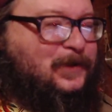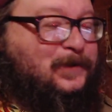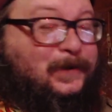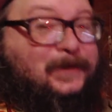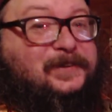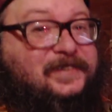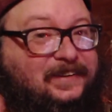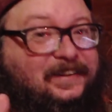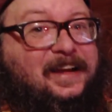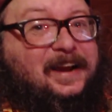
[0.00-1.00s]
We're using
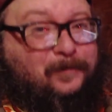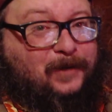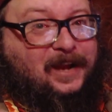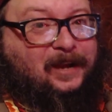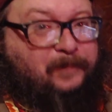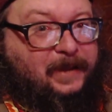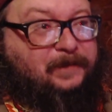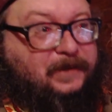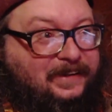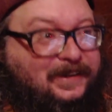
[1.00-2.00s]
lime rock,
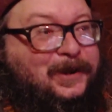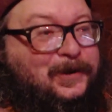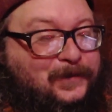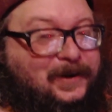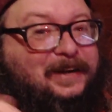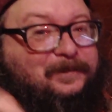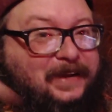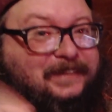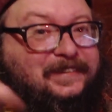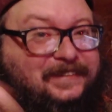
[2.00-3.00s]
baby. We're going to
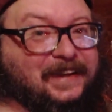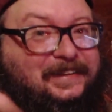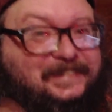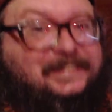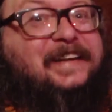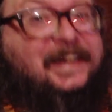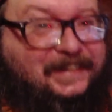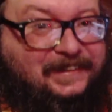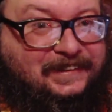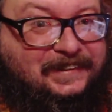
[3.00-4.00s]
make this guy
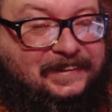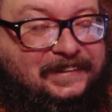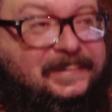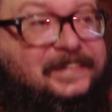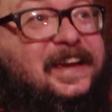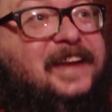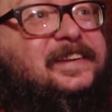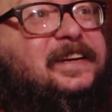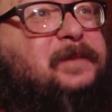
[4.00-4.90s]
stick. This guy's going to be